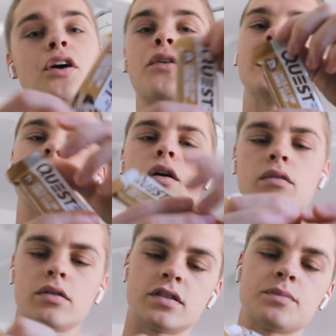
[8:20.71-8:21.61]
you already know
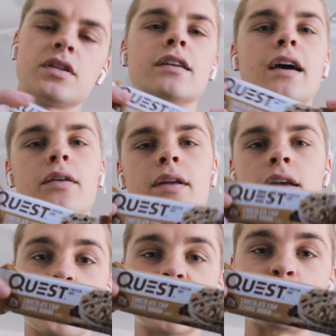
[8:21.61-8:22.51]
what's upside down.
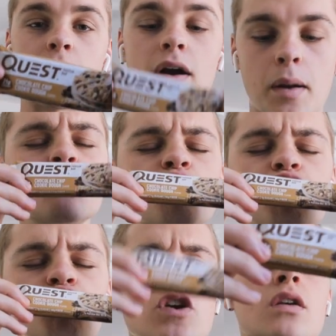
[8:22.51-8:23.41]
Quest bar,
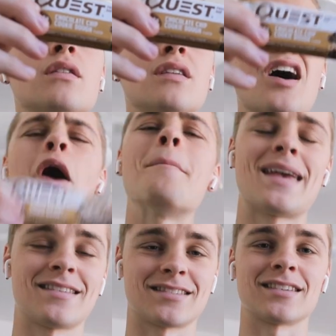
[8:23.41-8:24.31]

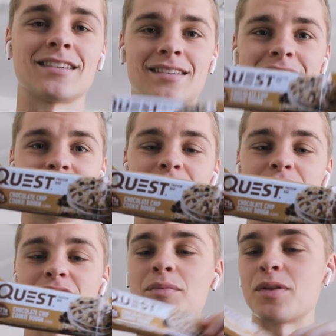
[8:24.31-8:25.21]
amazing. These
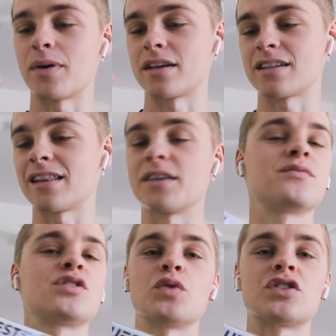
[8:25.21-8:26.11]
are some of the best. I
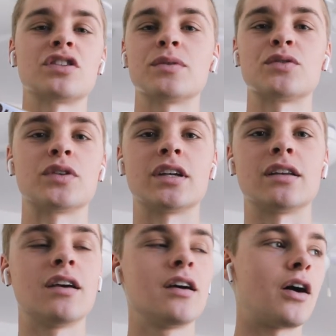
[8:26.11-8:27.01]
love switching
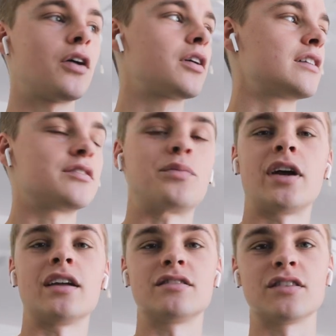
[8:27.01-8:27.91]
between all kinds of
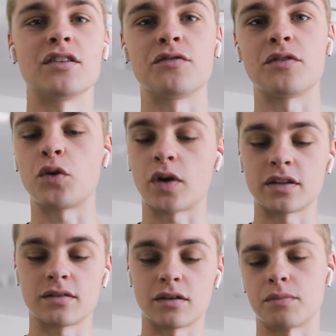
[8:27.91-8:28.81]
brands of
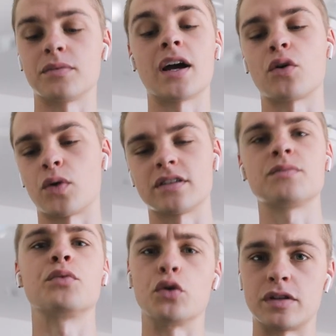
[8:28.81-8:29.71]
Quest, or not
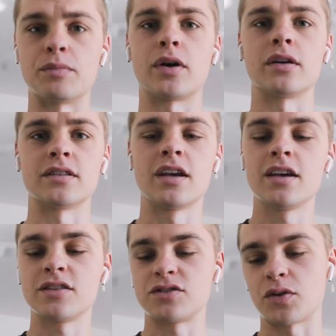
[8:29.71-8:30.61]
Quest, protein bars
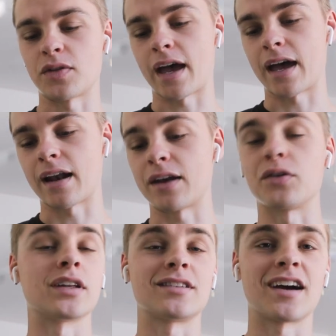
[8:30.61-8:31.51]
so that I
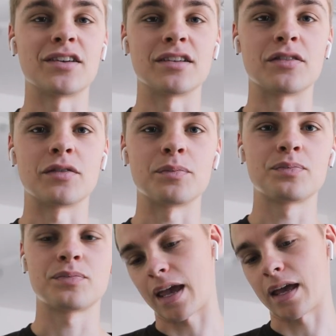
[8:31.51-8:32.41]
don't get tired of
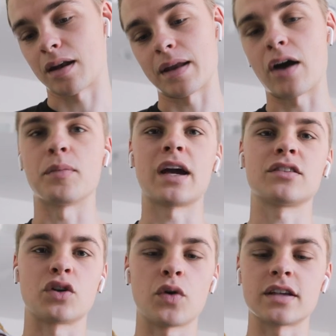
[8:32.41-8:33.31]
them. And now I'm
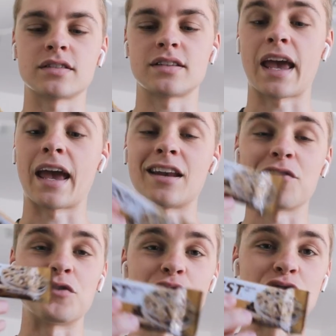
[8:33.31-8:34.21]
back to Quest. And
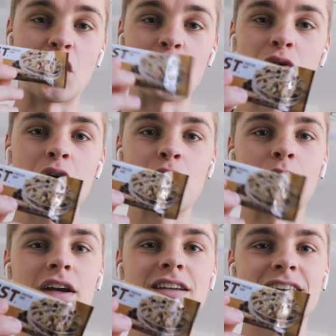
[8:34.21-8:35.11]
if you don't
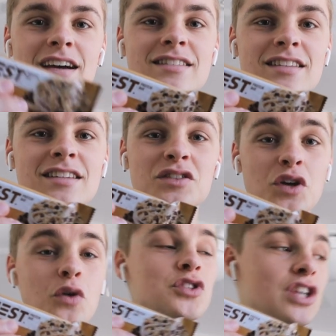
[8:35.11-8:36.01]
recognize this,
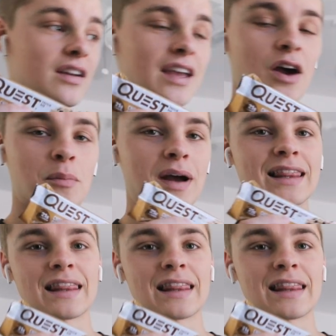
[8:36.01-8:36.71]
go check out my